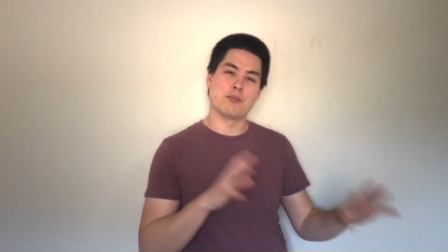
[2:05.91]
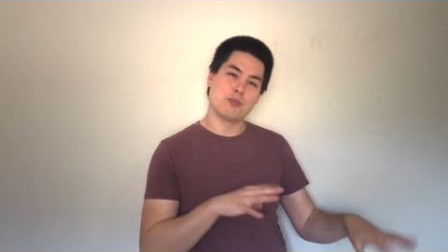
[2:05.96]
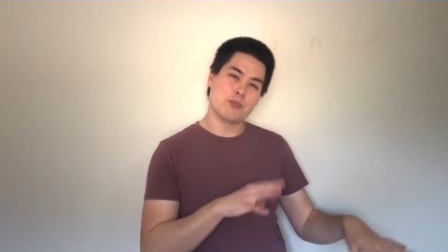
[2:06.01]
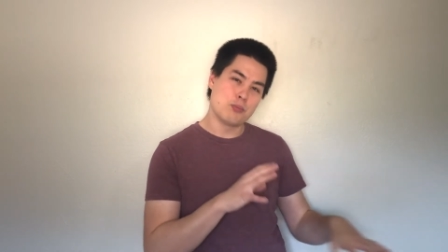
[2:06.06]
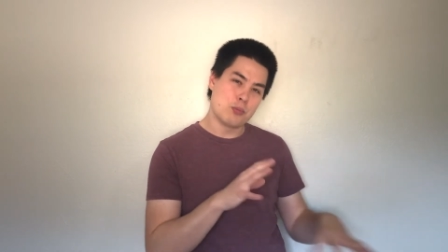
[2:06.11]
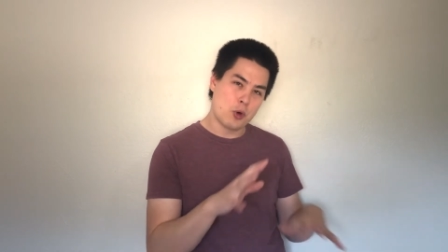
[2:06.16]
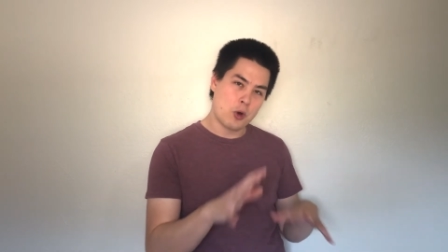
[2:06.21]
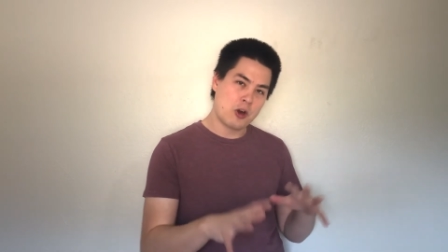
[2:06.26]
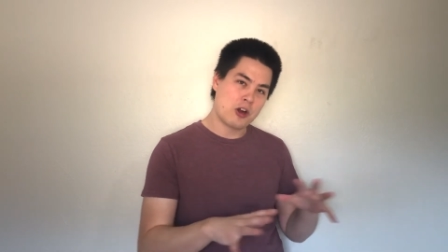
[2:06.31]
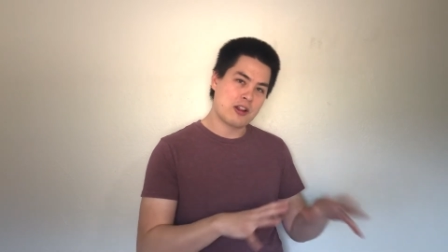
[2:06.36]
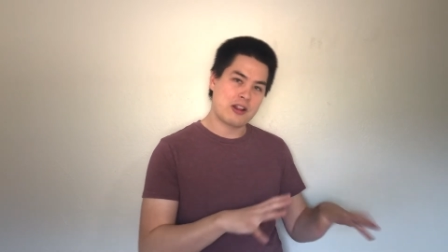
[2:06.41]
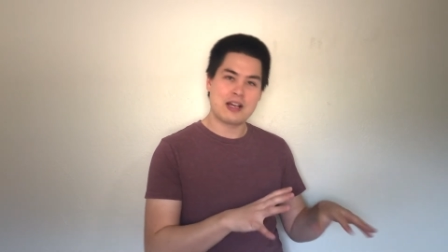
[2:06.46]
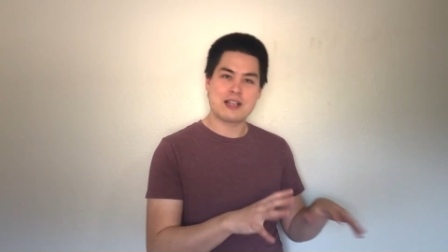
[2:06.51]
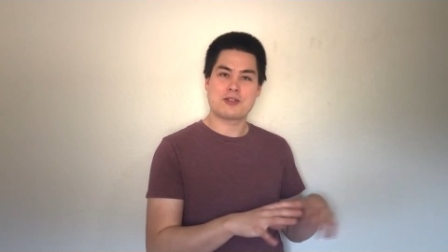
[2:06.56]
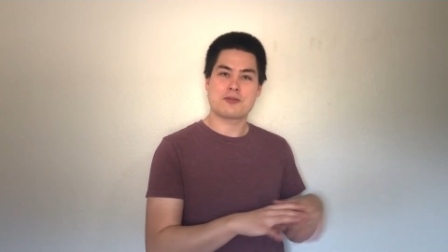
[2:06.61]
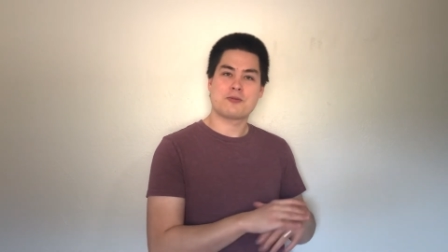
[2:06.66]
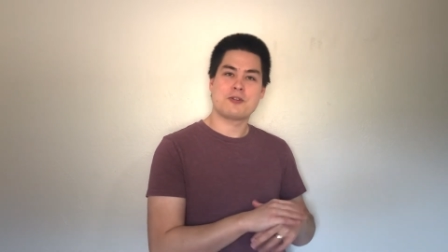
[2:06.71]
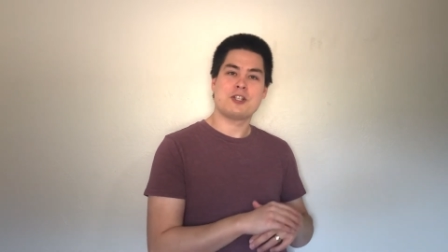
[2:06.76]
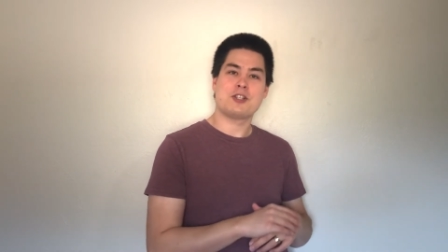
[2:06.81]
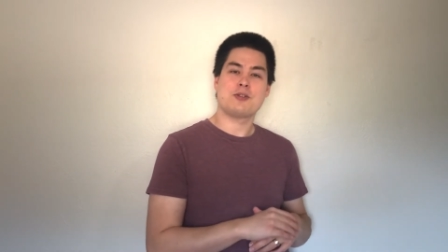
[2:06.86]
more or less
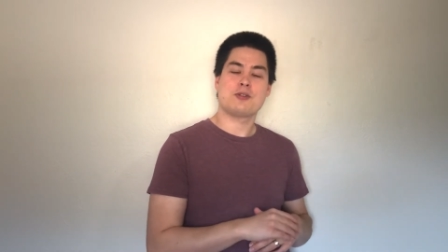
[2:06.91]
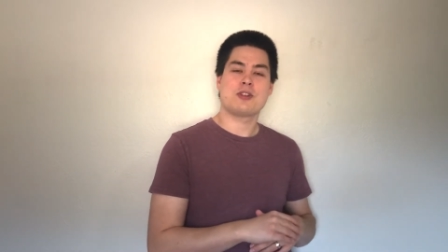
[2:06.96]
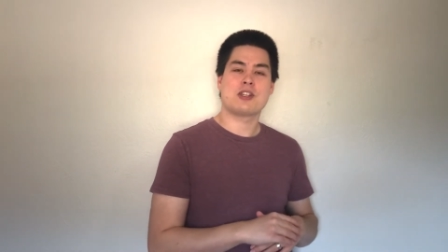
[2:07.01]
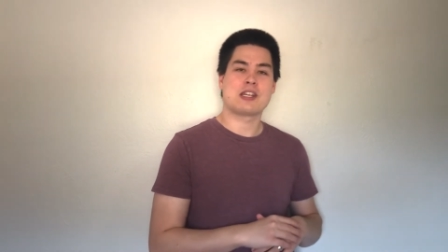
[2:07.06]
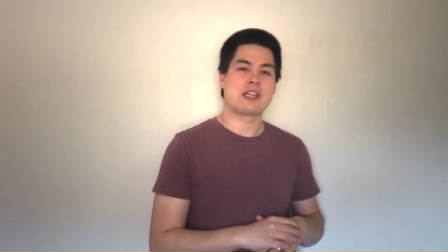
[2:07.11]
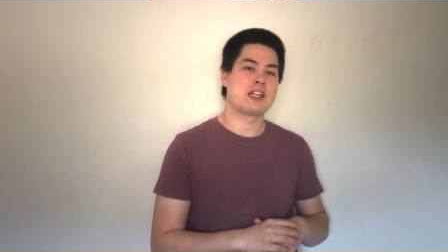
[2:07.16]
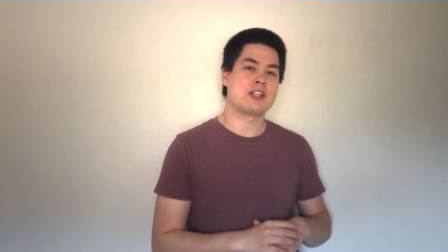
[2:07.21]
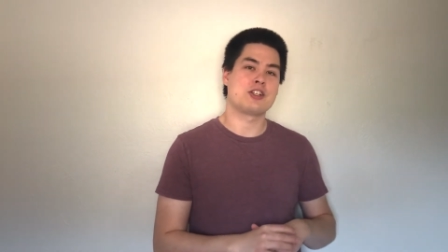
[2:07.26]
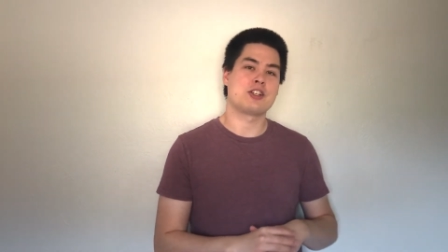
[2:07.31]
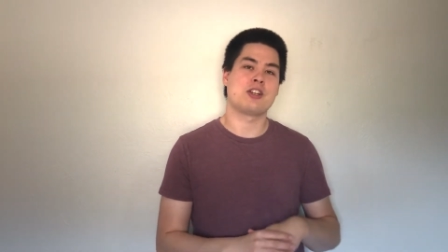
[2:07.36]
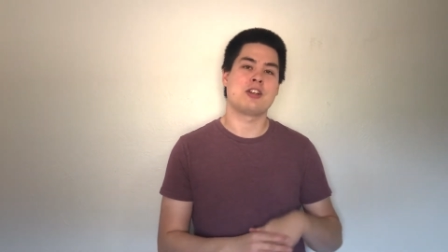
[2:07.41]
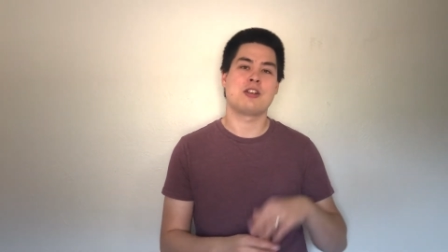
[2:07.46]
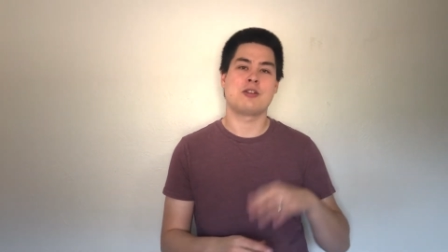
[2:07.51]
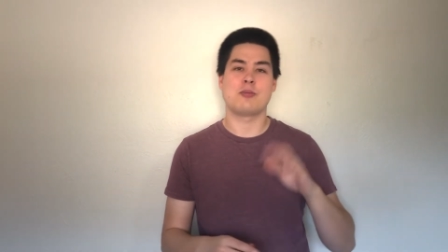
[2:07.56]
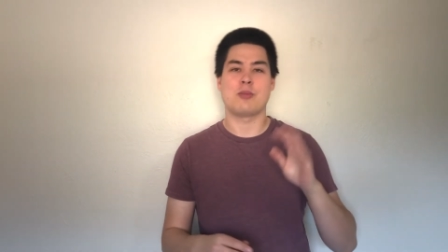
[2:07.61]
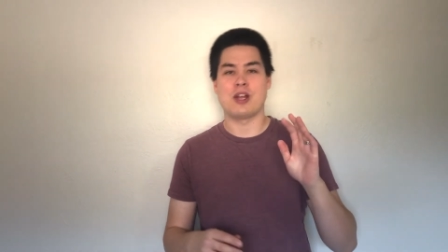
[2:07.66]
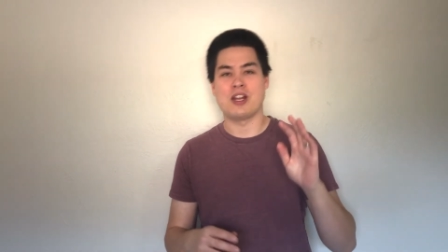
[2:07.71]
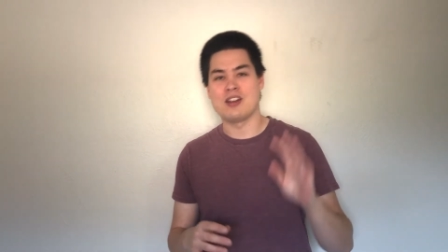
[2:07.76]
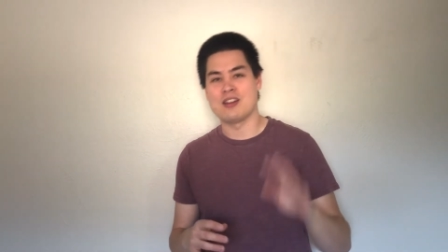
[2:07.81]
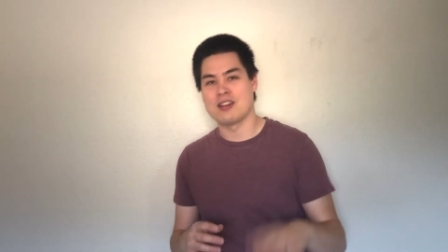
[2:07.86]
redo the kitchen,
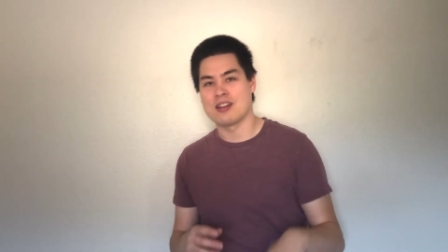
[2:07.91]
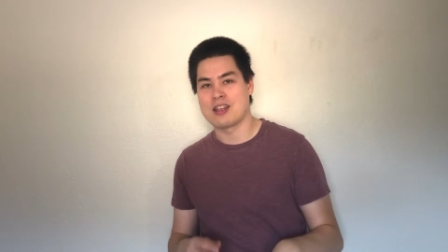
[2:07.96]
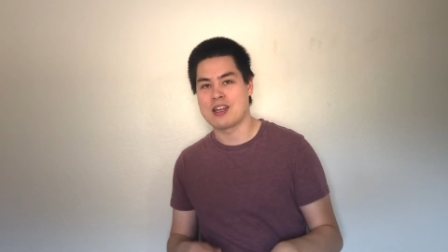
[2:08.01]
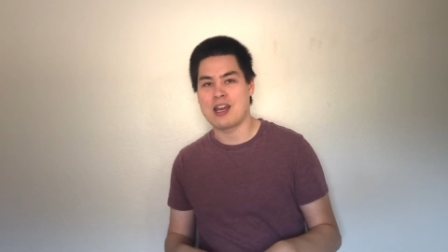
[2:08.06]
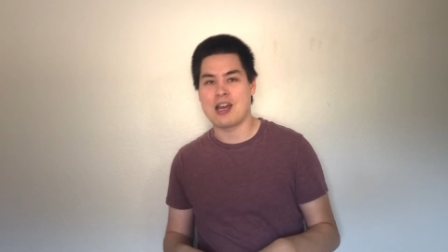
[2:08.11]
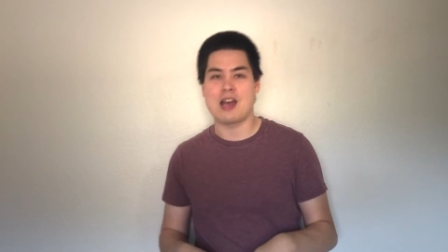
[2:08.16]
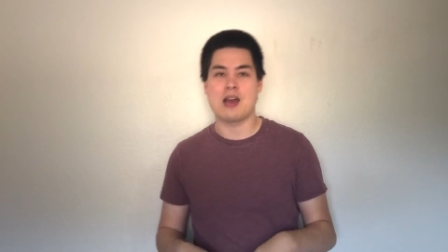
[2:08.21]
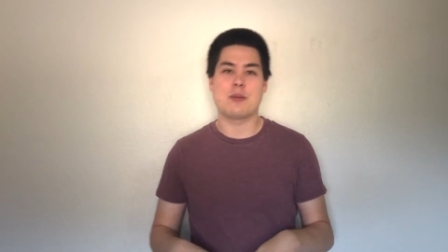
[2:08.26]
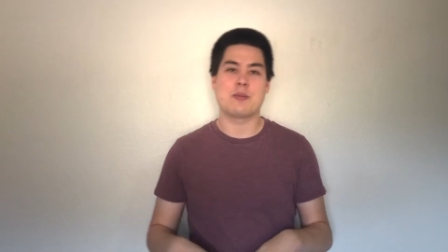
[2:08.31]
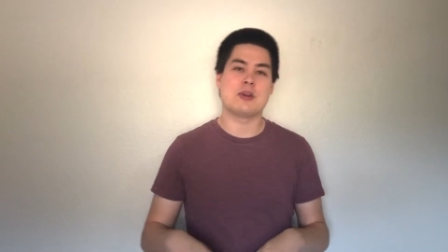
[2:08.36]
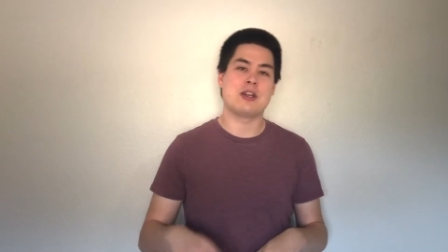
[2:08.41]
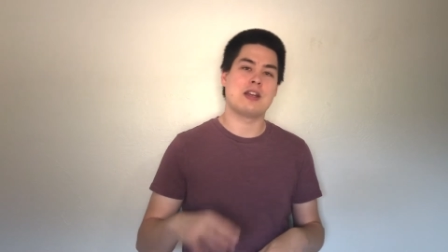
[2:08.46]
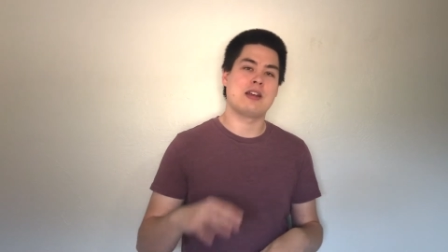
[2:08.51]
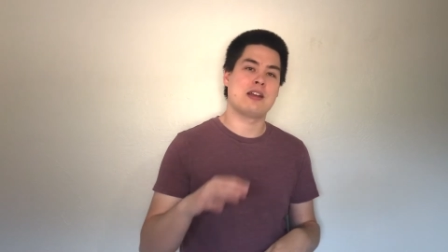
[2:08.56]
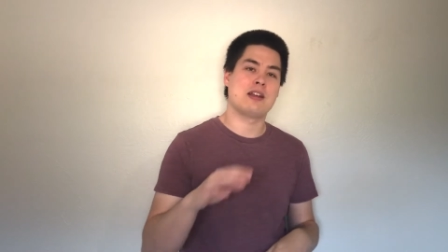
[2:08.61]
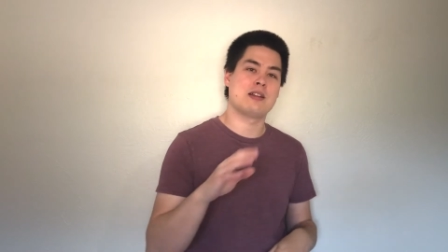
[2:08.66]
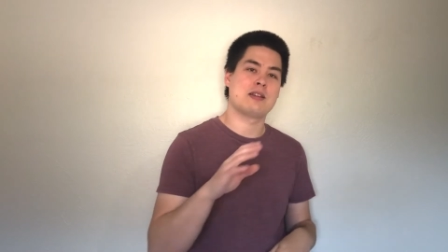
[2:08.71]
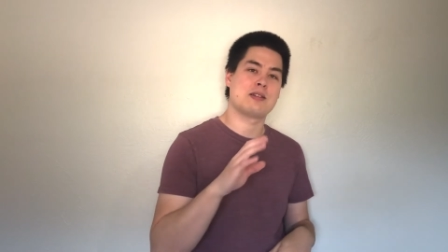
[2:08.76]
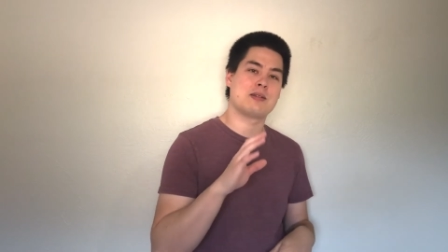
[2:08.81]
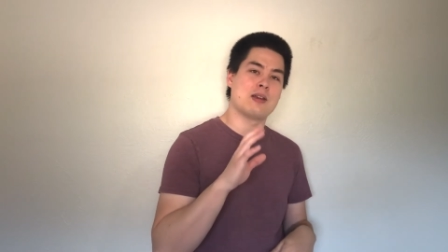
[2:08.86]
painted the
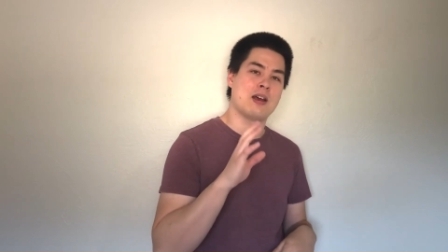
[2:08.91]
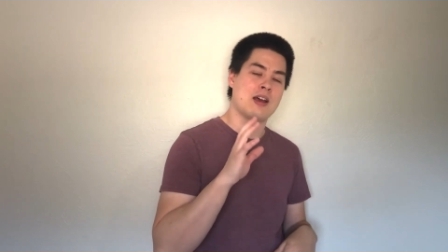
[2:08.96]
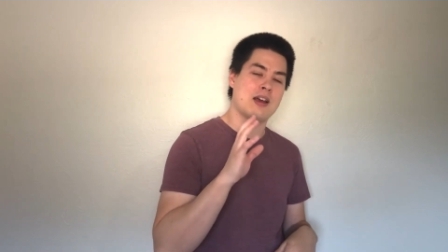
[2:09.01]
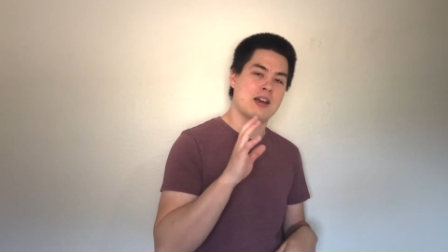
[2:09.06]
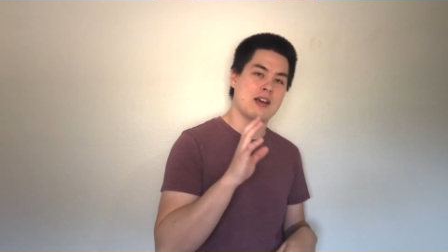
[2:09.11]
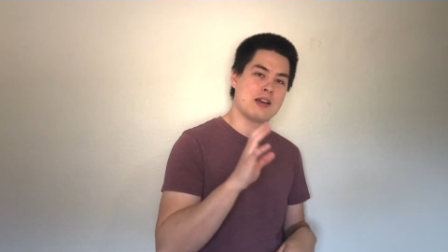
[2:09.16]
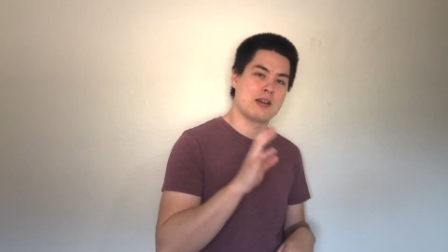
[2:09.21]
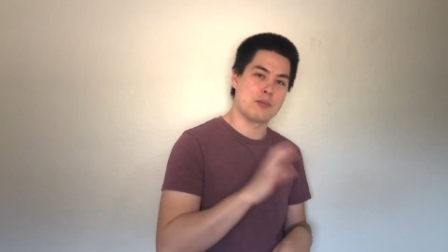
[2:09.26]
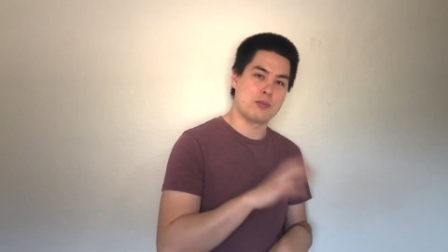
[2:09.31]
cabinets, uh,